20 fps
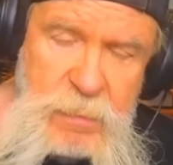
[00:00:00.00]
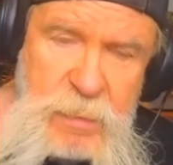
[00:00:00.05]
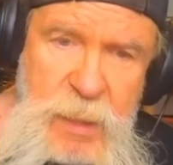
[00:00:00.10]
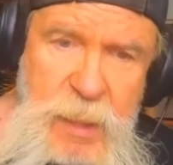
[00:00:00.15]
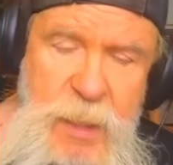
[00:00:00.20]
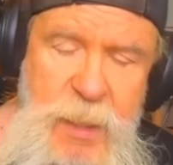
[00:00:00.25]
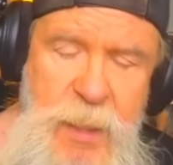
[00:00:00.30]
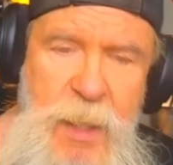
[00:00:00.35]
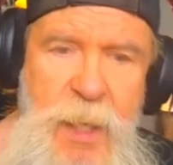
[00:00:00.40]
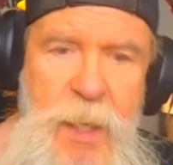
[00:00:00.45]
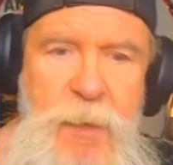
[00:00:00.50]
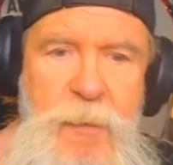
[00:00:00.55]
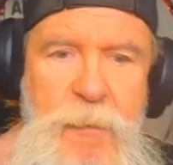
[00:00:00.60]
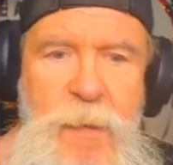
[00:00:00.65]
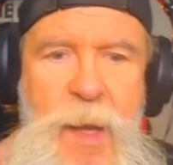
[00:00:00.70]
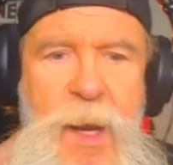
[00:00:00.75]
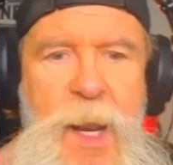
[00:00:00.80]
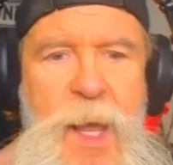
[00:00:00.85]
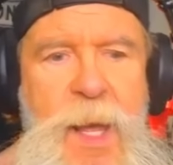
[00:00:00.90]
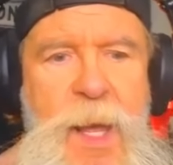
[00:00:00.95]
they could let her
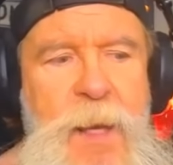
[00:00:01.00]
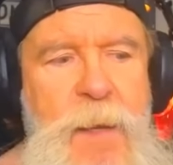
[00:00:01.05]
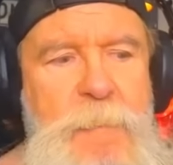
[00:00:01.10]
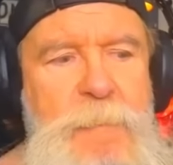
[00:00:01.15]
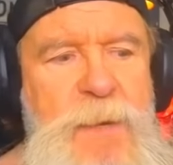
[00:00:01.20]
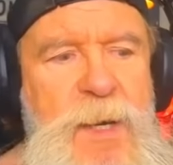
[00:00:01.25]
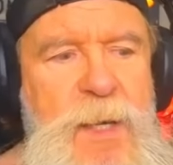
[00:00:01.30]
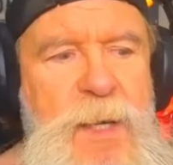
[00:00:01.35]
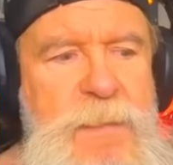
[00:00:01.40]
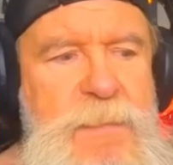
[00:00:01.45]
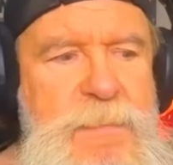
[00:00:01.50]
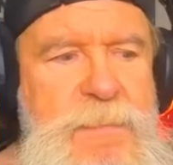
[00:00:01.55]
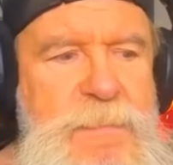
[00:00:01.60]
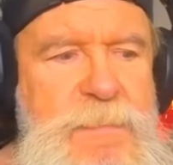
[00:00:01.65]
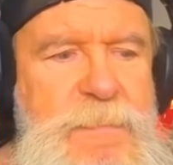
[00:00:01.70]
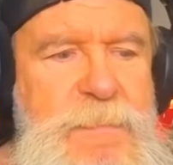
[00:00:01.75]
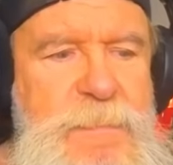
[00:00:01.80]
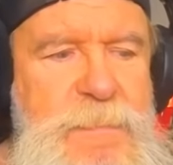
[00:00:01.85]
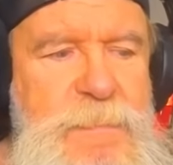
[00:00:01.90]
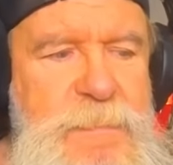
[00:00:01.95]
out. But
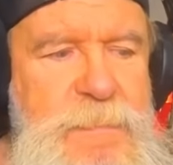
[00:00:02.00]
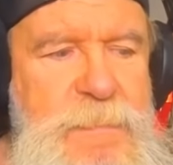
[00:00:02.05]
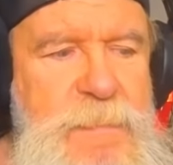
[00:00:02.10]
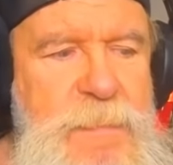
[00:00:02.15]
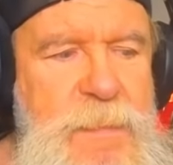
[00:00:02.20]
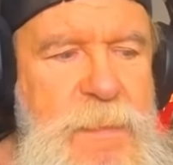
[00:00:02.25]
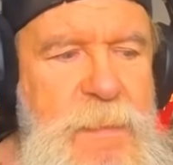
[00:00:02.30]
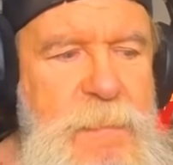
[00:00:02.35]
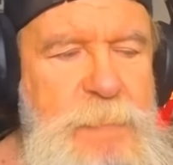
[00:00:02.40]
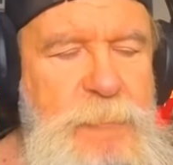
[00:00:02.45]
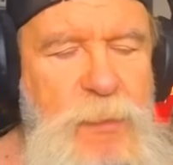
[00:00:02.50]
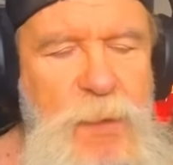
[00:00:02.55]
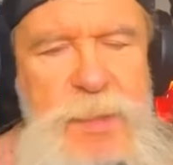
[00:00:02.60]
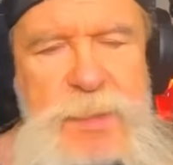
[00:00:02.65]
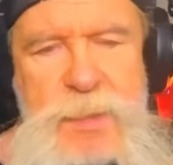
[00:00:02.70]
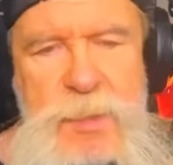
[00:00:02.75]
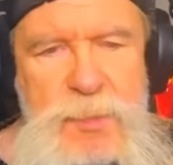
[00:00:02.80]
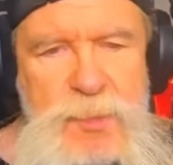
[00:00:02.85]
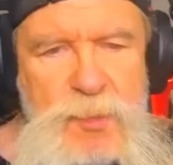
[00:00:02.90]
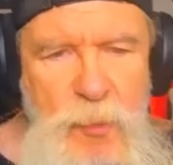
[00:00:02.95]

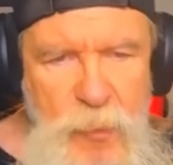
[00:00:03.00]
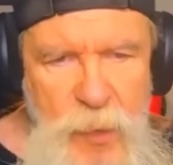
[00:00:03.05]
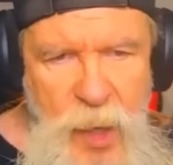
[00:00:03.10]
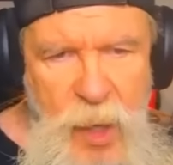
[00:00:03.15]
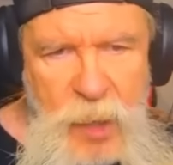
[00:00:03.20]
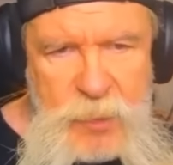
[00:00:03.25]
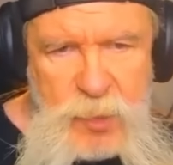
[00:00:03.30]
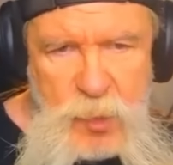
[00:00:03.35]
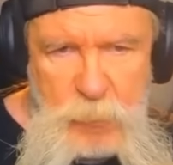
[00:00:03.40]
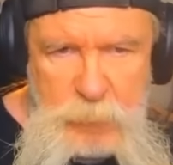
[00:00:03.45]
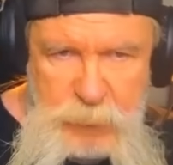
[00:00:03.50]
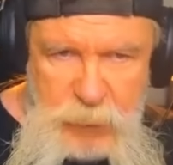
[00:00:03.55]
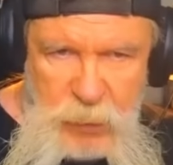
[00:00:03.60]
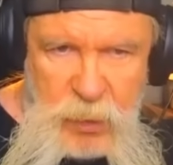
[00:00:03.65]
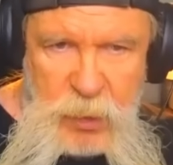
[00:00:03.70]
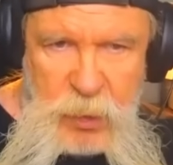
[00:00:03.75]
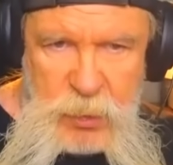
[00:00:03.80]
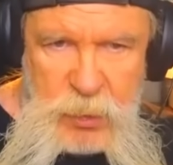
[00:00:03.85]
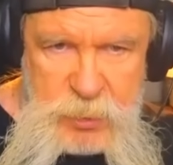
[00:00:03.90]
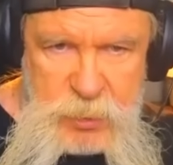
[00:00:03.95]
prisons are not to
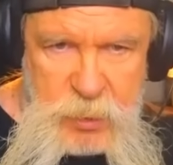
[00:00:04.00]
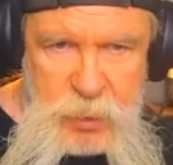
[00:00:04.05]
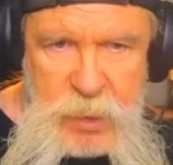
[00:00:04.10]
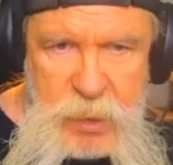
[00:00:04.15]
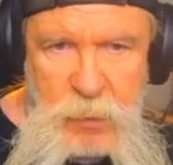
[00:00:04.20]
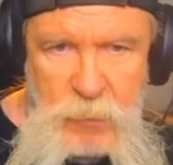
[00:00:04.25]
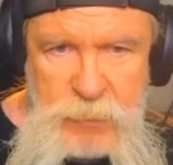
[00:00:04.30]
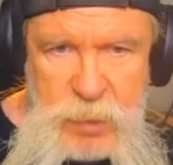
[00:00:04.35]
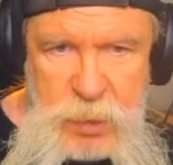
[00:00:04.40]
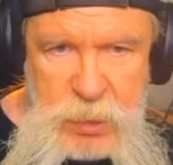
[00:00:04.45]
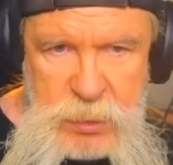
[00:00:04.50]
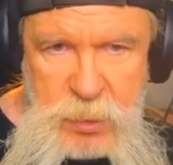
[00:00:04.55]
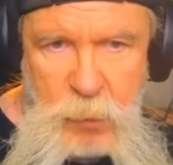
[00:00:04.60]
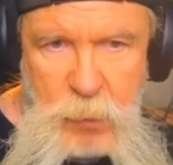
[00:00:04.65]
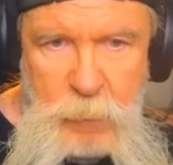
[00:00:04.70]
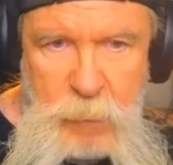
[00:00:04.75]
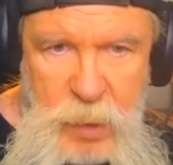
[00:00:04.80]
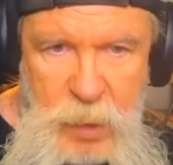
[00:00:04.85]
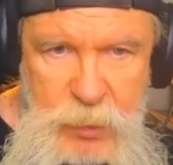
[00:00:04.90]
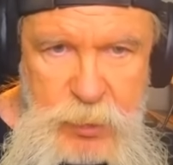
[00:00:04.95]
punish the guilty so
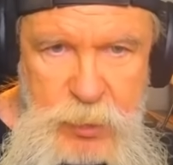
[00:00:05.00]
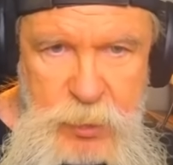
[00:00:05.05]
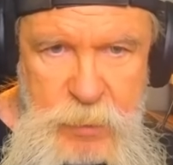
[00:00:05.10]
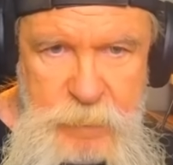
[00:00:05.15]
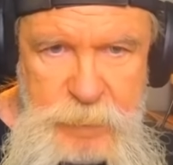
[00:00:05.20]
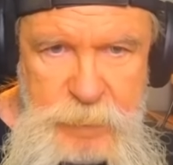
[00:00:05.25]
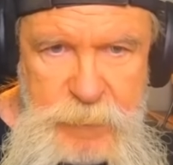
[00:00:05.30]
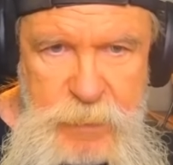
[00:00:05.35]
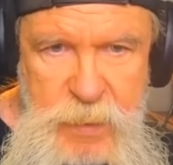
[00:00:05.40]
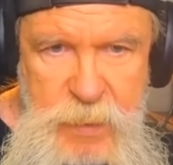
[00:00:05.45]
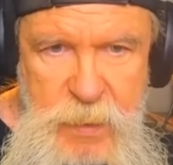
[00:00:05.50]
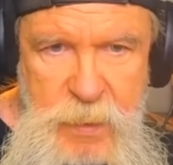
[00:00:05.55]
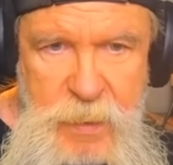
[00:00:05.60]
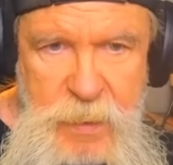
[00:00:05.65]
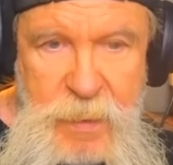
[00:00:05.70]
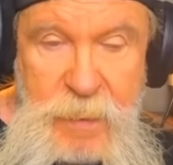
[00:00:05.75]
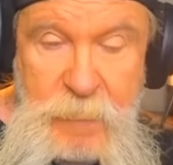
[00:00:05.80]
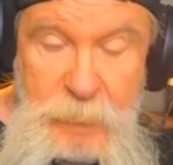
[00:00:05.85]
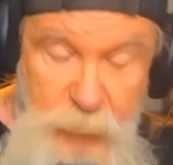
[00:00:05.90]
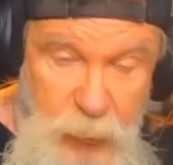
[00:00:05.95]
much.
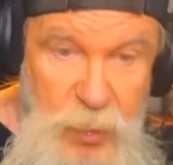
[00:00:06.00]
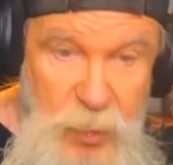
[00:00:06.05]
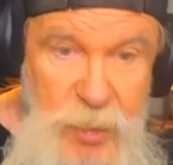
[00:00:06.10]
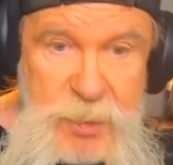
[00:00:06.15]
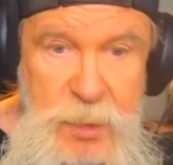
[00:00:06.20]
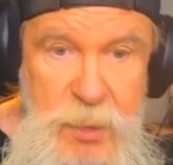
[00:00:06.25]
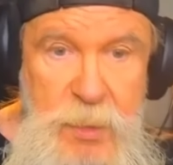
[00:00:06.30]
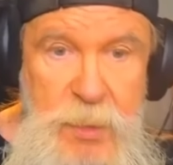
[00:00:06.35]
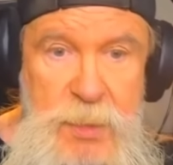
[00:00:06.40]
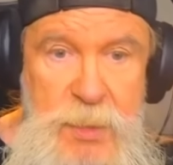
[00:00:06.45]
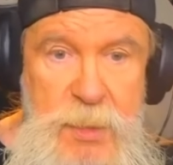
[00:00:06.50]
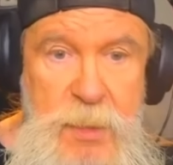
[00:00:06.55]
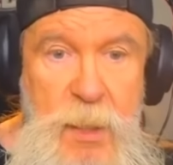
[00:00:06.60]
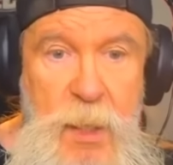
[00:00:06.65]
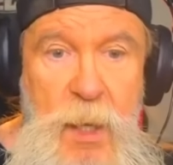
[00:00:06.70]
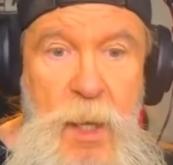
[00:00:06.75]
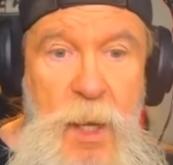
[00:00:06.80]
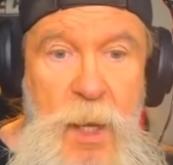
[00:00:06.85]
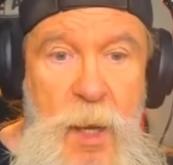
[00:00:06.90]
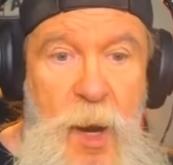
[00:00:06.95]
Prisons
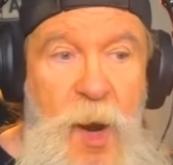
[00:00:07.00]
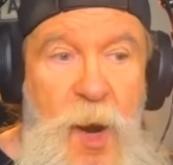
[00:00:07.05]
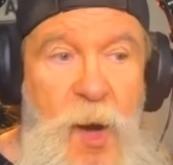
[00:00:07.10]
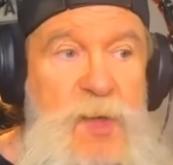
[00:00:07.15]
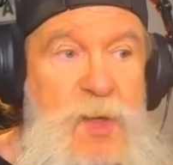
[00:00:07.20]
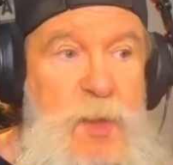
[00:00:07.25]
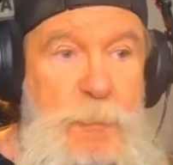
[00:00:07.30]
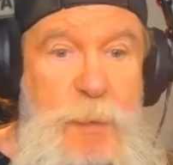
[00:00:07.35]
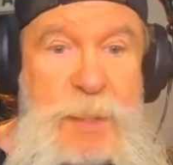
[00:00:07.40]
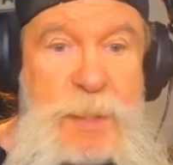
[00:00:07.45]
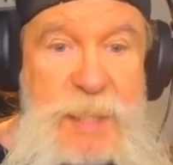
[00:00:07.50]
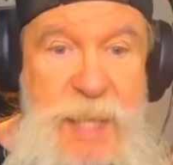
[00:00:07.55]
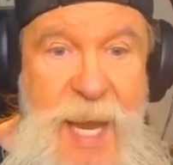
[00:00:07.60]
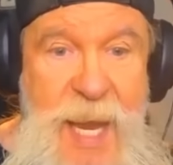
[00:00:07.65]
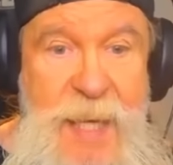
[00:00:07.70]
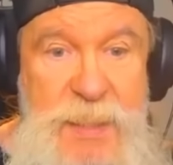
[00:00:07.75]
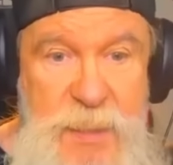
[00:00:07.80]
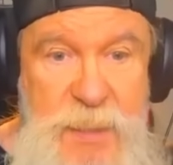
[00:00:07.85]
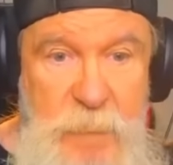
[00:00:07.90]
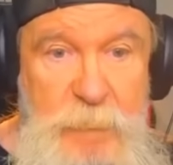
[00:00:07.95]
are to
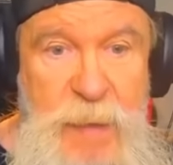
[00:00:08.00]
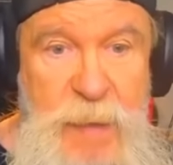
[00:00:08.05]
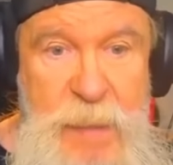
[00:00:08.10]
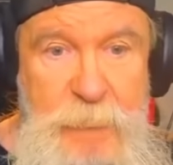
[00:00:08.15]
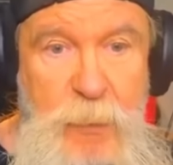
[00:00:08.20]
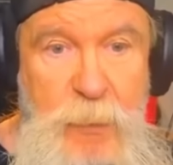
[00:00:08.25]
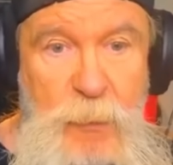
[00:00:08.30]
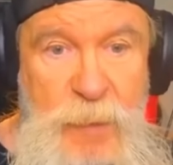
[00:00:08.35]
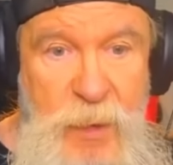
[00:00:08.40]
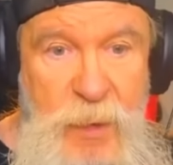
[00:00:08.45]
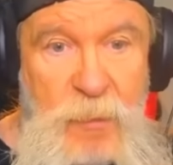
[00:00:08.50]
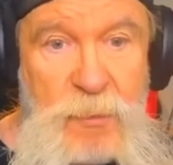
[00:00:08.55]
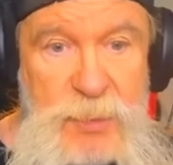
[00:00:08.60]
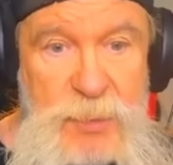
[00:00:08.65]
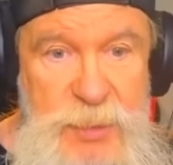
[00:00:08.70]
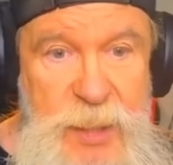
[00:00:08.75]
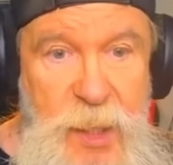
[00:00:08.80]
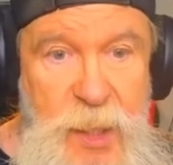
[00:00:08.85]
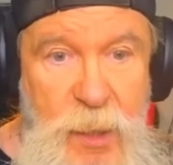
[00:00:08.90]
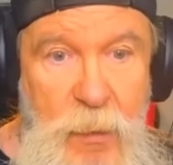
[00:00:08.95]
protect the people that are
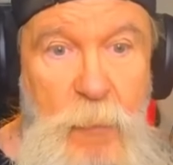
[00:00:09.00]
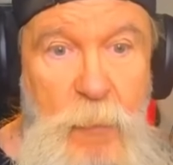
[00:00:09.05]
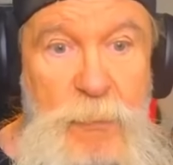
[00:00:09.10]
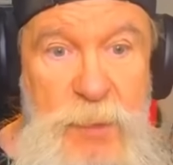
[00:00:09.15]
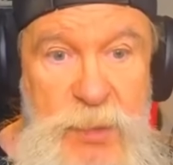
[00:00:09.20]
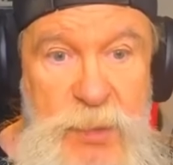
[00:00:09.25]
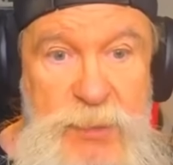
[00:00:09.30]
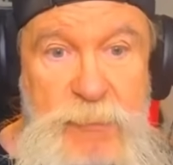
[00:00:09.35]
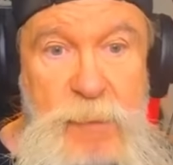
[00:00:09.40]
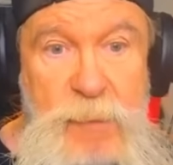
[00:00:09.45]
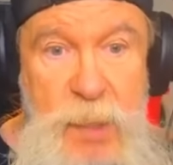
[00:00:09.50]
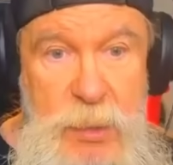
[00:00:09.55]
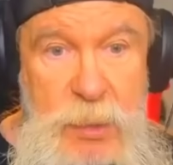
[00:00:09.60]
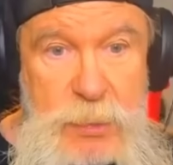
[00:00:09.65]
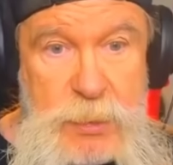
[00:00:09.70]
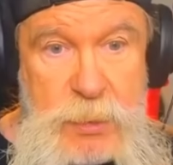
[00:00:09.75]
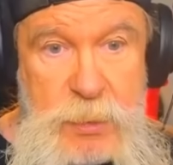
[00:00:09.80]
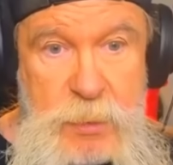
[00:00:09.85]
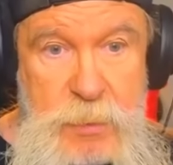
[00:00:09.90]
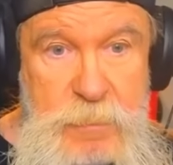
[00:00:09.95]
still on the
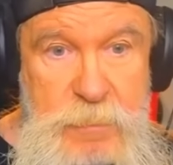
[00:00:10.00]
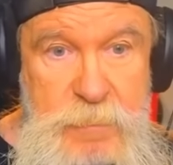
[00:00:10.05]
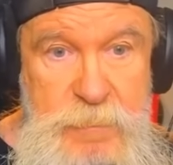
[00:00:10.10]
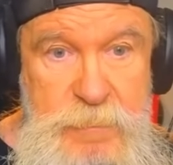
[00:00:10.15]
streets.